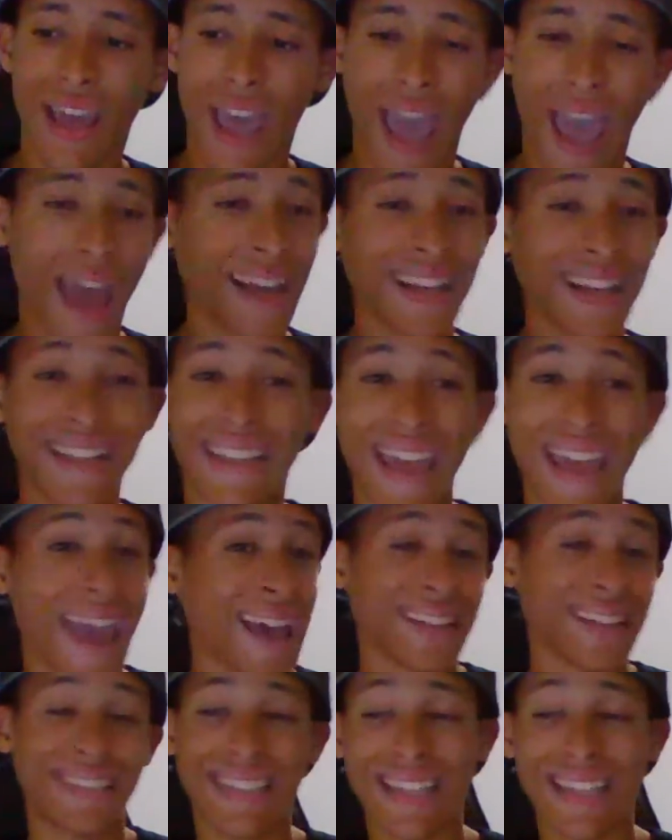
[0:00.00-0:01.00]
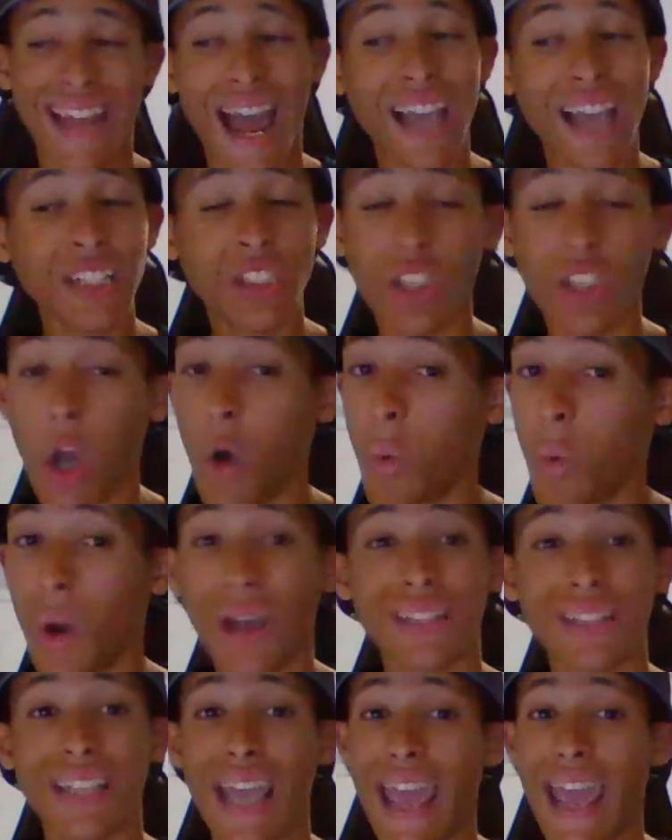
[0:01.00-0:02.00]
And again, tonight's show
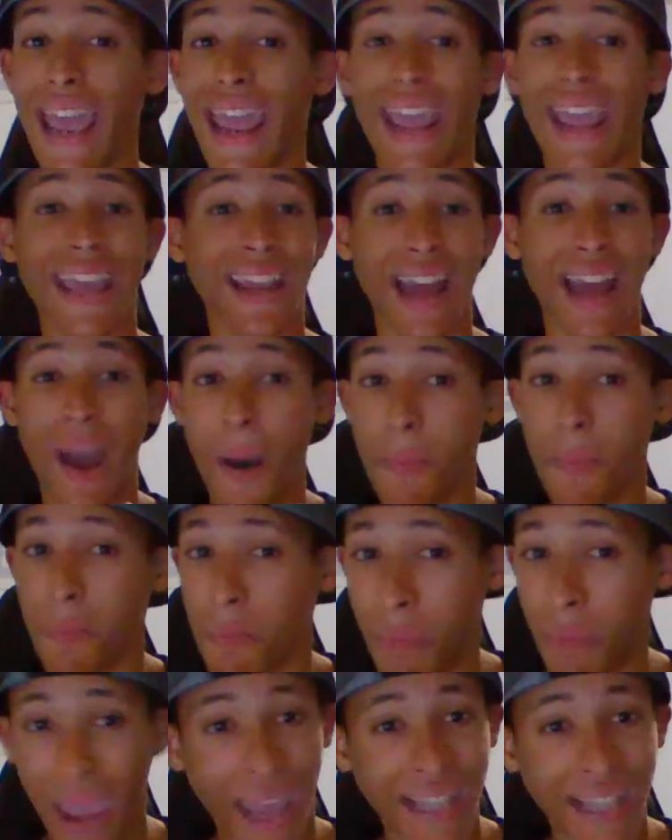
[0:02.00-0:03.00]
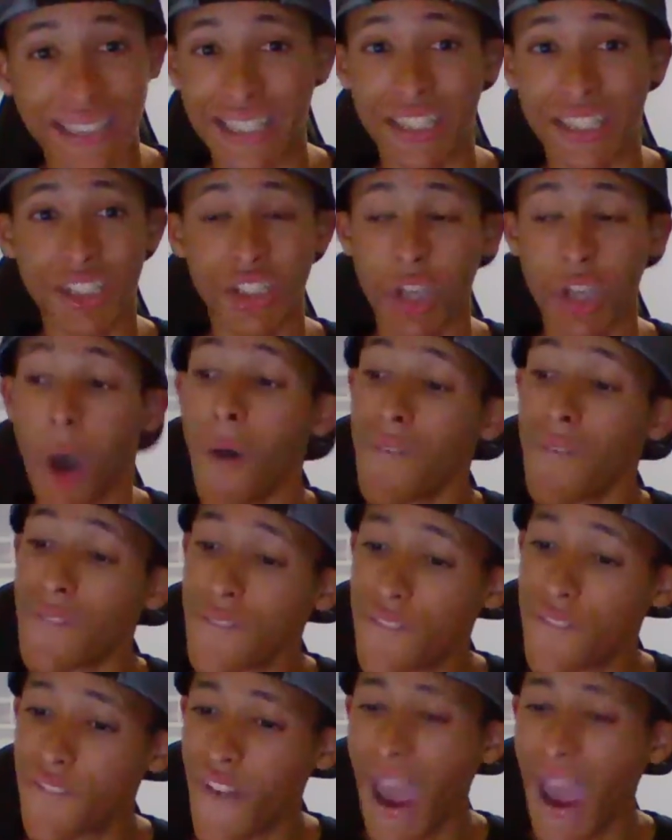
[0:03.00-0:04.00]
was an amazing
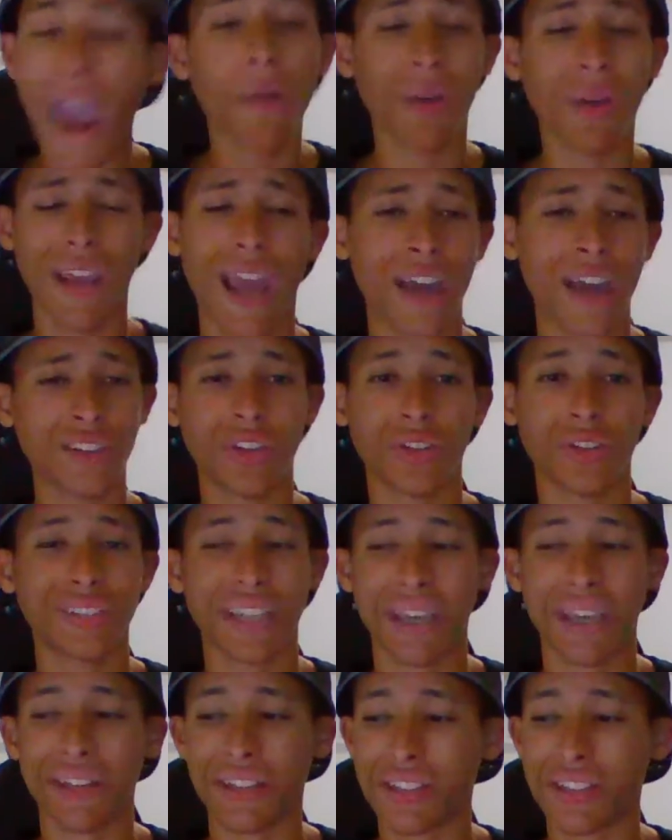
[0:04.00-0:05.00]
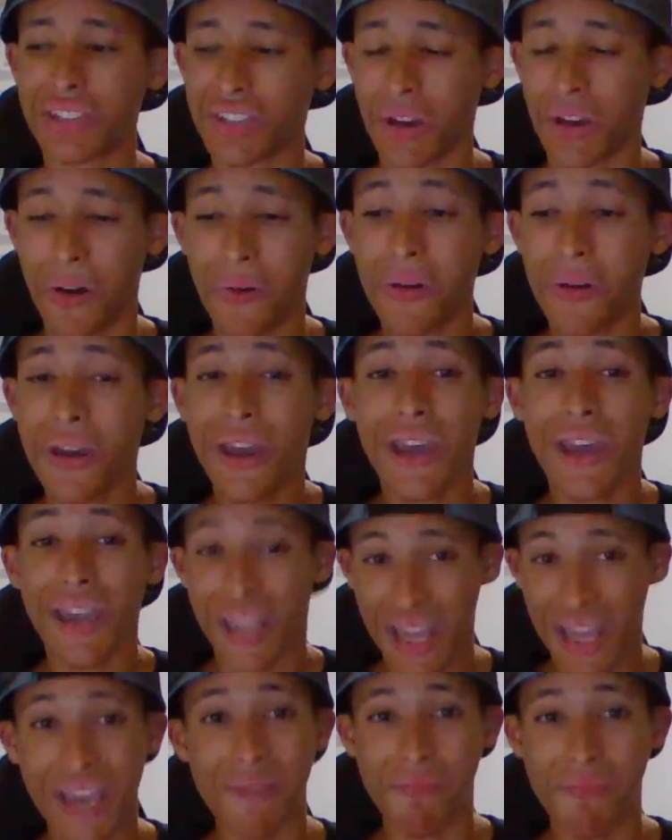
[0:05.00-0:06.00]
show, very entertaining show,
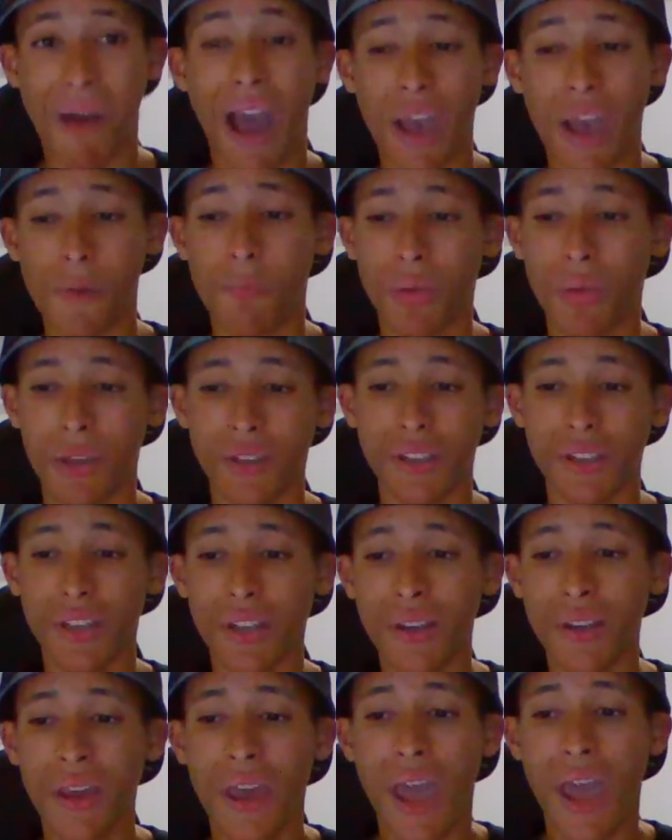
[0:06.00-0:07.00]
in my opinion.